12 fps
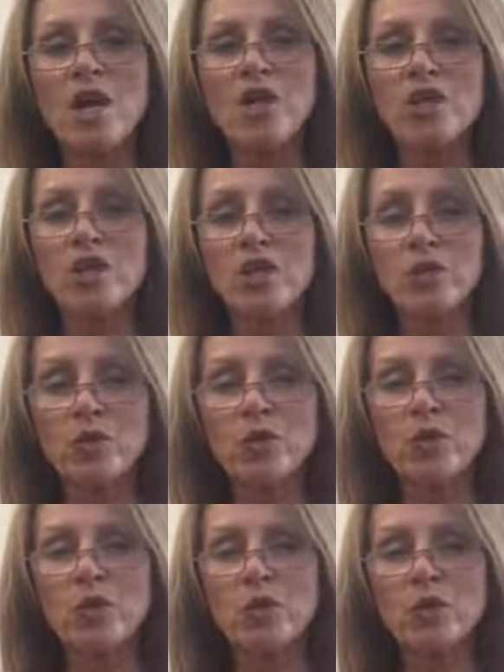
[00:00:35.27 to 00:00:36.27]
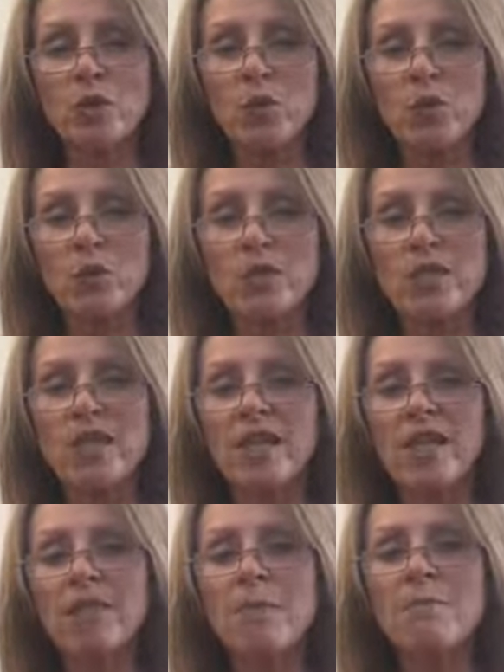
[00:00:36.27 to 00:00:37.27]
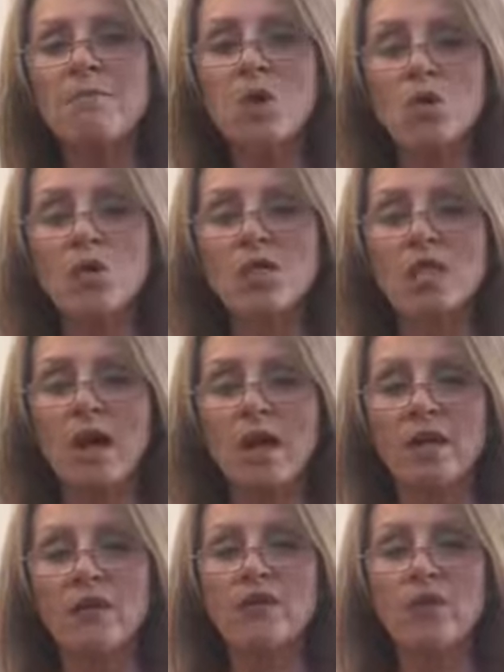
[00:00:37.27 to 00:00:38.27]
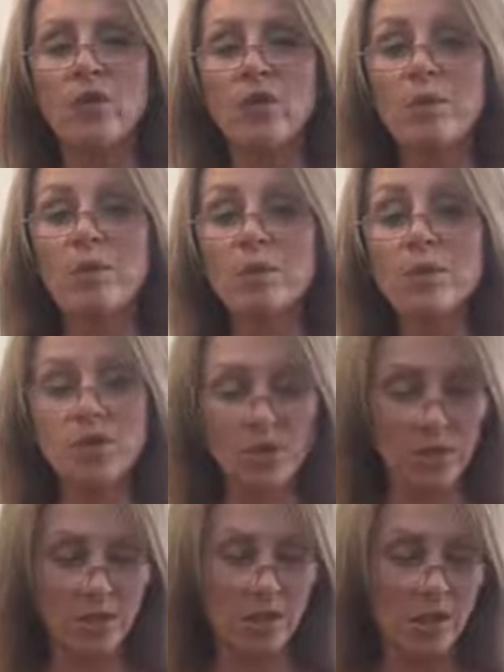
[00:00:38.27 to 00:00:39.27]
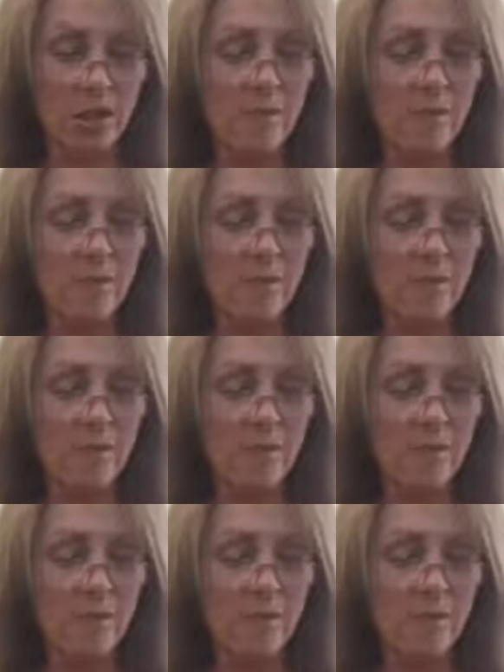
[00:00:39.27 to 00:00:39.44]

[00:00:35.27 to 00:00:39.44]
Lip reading: to use those oils to get the most out of your purchase.